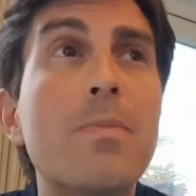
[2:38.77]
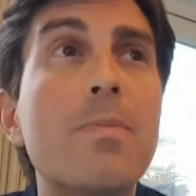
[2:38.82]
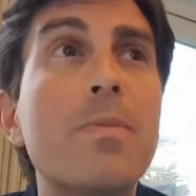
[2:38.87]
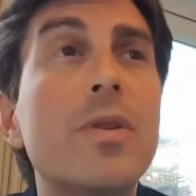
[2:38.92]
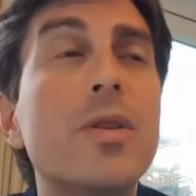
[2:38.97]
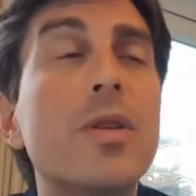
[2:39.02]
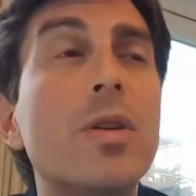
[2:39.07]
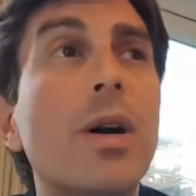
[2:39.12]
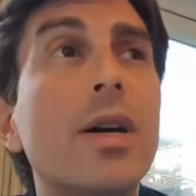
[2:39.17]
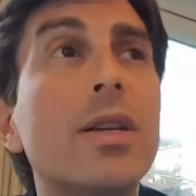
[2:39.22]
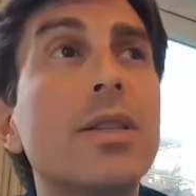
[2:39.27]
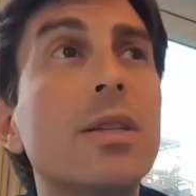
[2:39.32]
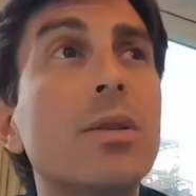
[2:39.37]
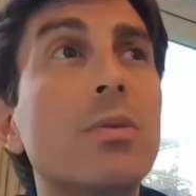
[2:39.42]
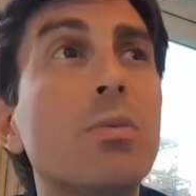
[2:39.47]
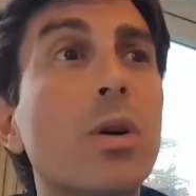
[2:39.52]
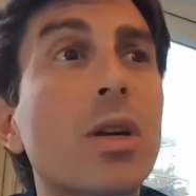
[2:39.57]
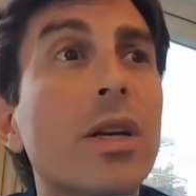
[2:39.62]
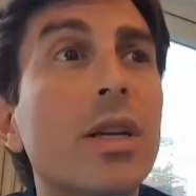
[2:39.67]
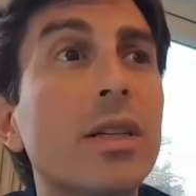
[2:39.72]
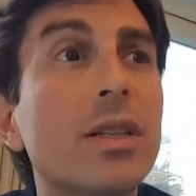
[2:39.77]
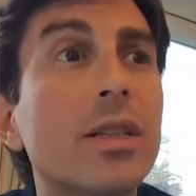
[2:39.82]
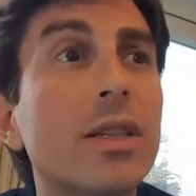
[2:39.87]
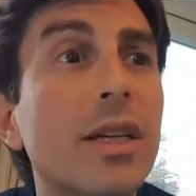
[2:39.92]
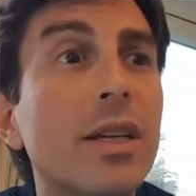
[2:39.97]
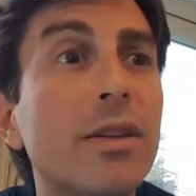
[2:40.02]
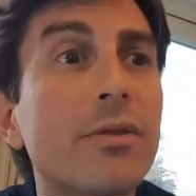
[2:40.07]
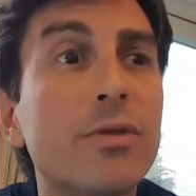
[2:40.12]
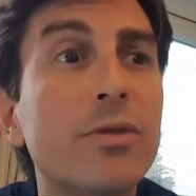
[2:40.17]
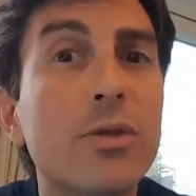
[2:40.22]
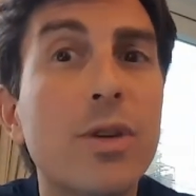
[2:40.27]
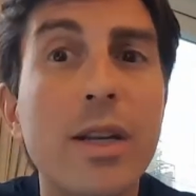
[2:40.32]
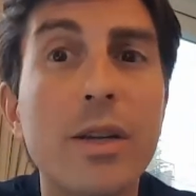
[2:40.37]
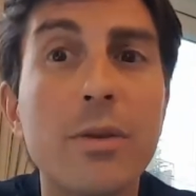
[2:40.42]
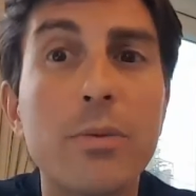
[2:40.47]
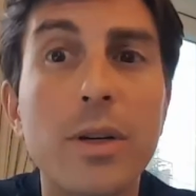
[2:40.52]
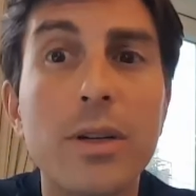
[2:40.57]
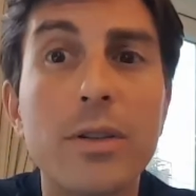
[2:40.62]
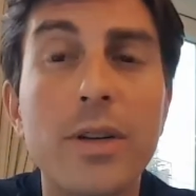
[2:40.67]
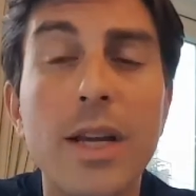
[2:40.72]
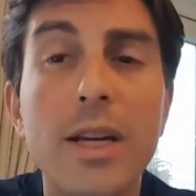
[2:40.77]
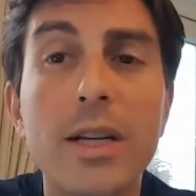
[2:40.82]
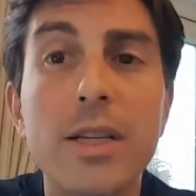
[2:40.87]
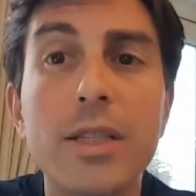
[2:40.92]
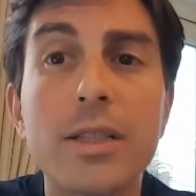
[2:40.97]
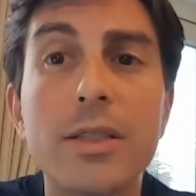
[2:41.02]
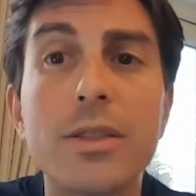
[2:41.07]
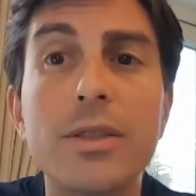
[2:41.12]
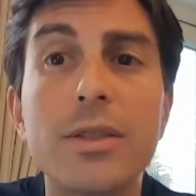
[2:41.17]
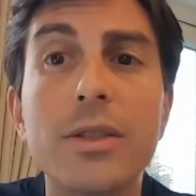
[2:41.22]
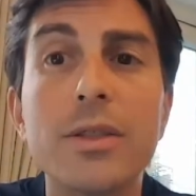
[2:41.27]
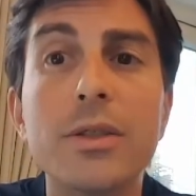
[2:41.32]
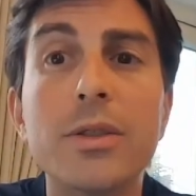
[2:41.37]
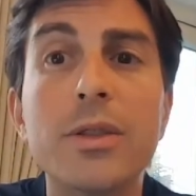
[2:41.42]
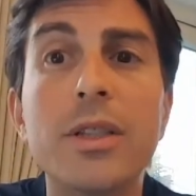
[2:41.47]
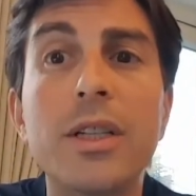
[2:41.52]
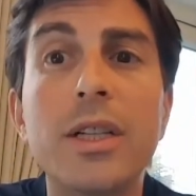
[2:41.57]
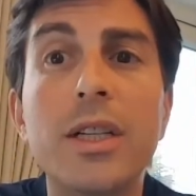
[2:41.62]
So I did want to give credit where credit is due.